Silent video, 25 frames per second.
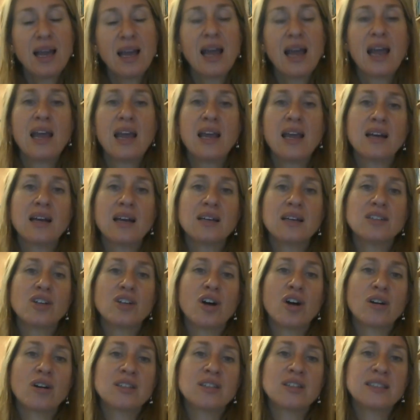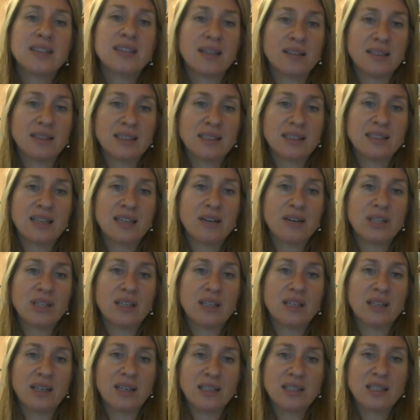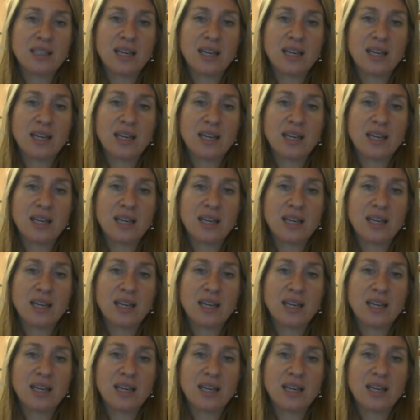and our settling down at night